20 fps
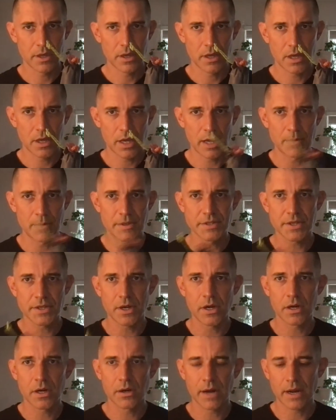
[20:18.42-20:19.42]

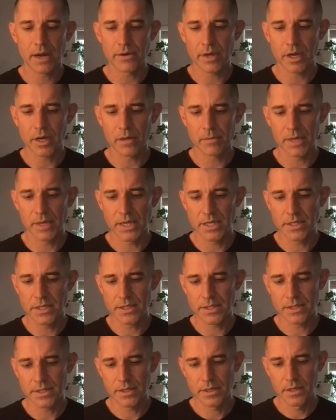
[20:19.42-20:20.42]
MSR Groundhog
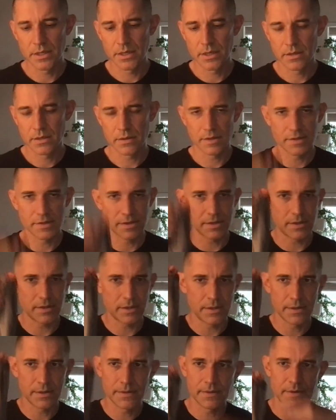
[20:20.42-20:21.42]
Minis. This is a
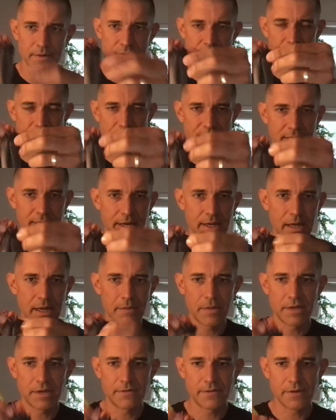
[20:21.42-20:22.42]
little stuff sack I
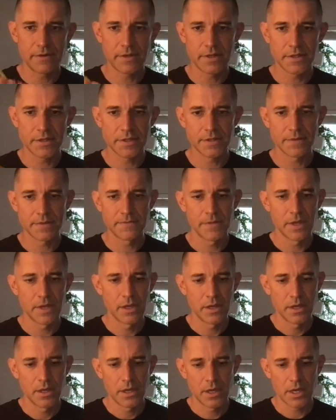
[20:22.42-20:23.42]
made for these.
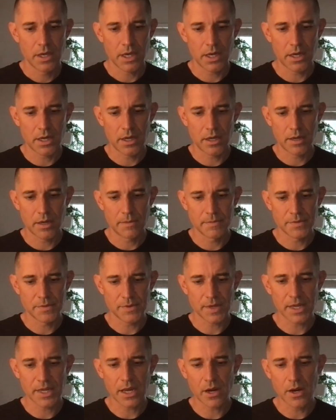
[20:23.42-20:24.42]

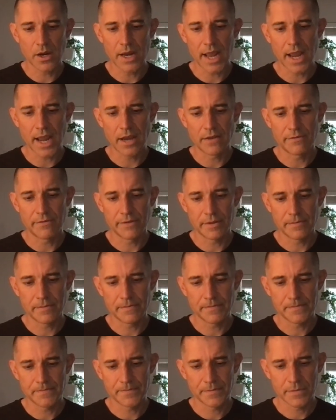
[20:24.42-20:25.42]
So I carry 8 of
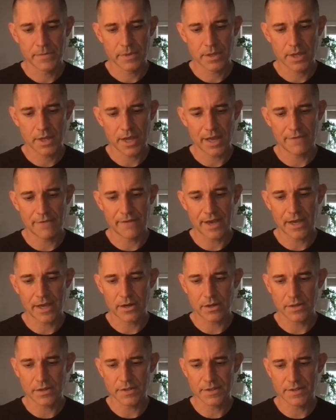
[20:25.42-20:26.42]
them. I've had
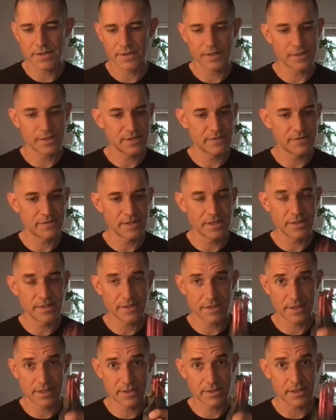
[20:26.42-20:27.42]
all 6 of
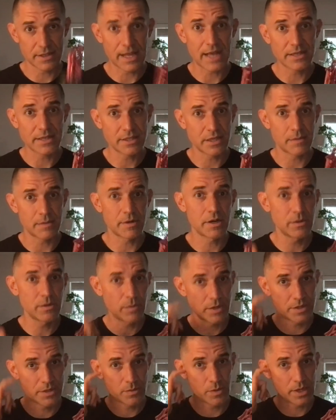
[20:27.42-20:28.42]
these since last summer,
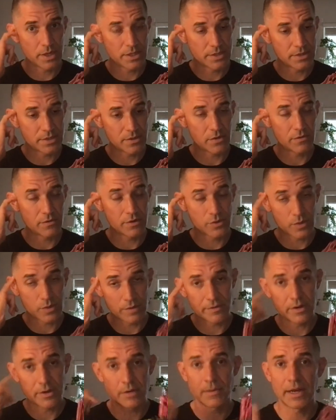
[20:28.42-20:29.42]
which went over
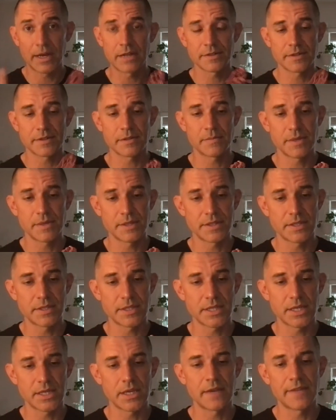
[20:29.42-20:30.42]
1,200 miles on the
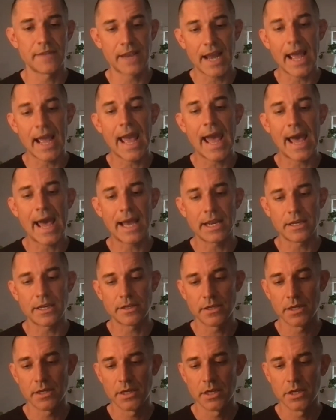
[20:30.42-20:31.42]
PCT, and then I added
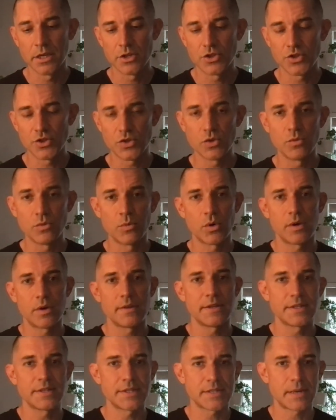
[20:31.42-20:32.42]
2 more
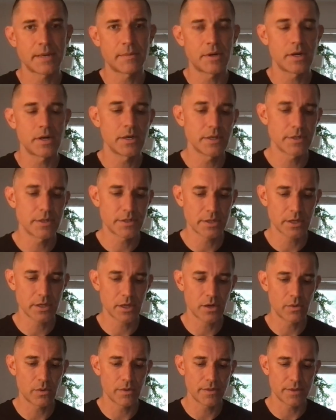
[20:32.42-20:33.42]
this summer to
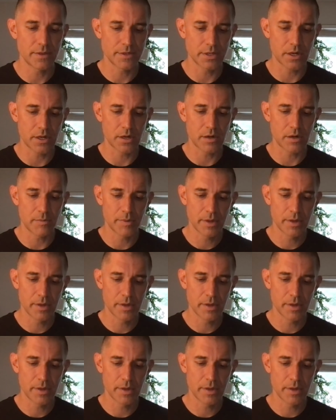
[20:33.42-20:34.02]
go with the Tarp.